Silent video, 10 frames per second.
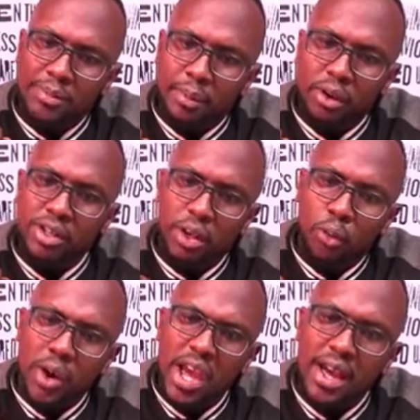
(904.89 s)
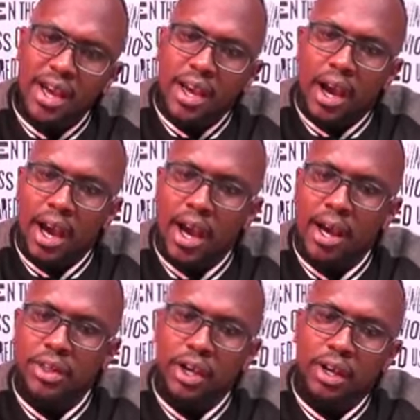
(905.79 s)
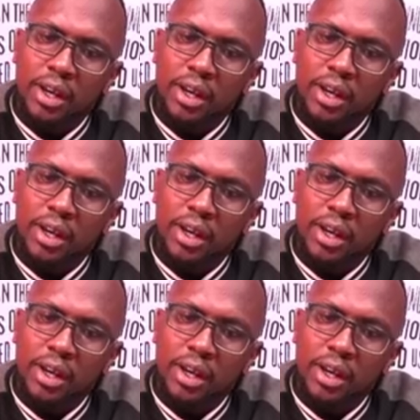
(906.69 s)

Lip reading: because the way the